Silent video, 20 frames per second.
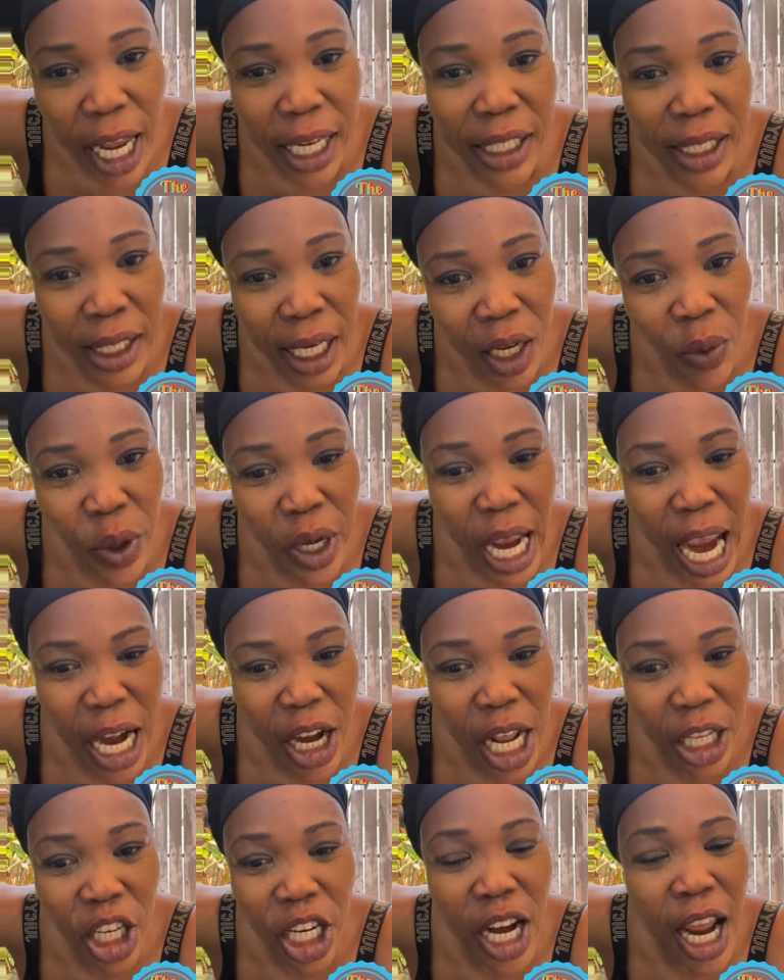send when you have
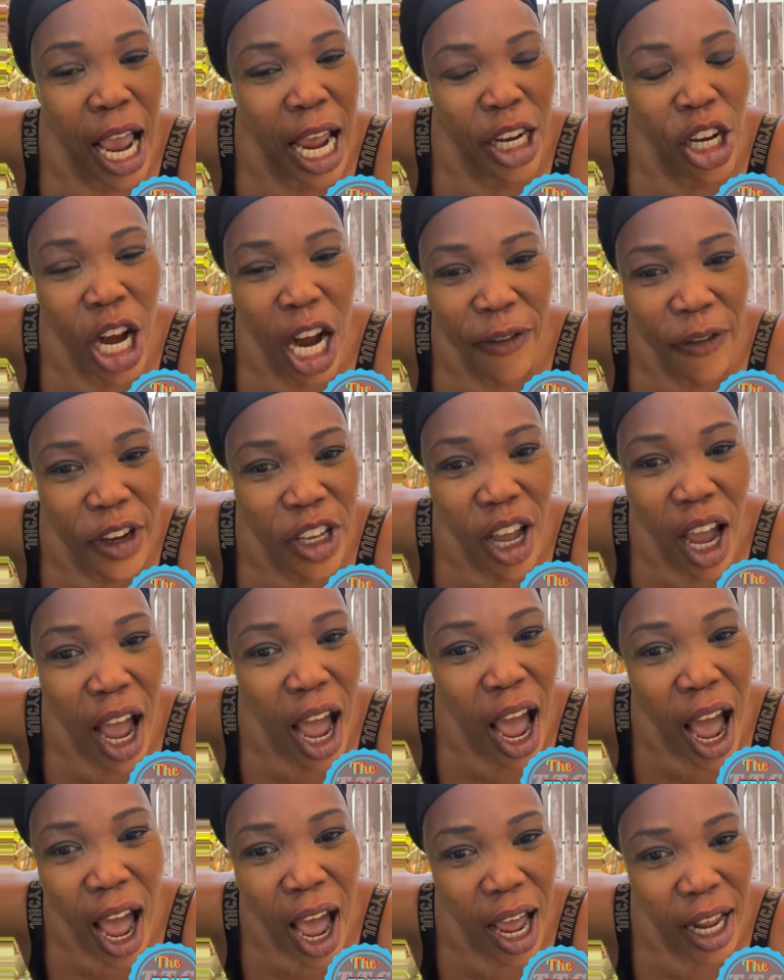that, you know, do that from your
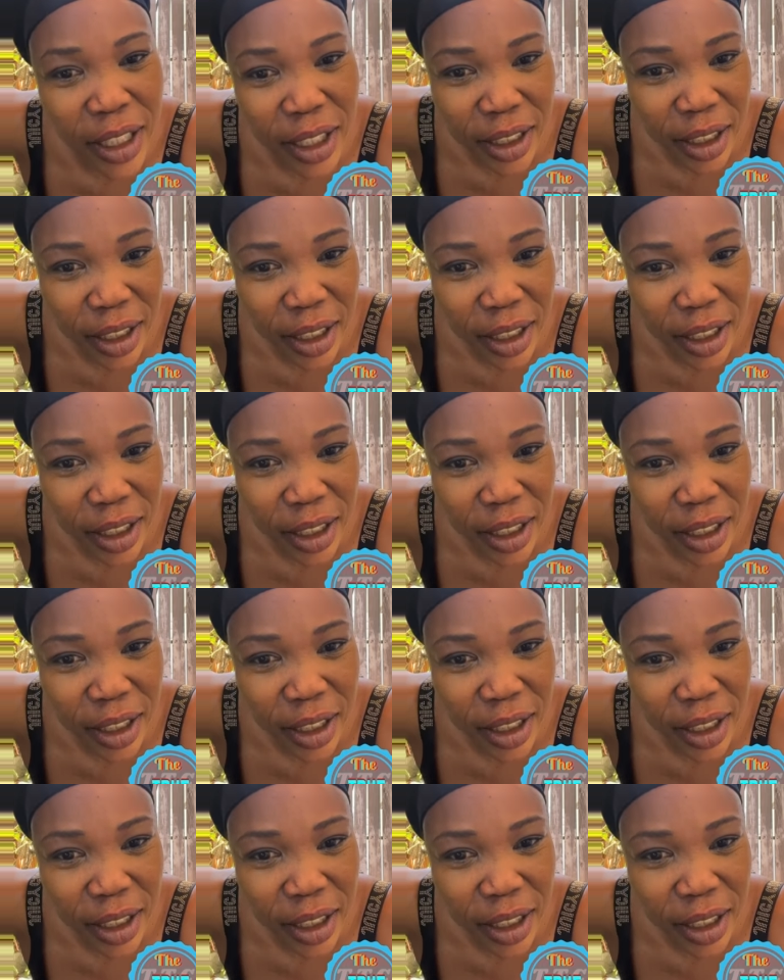heart.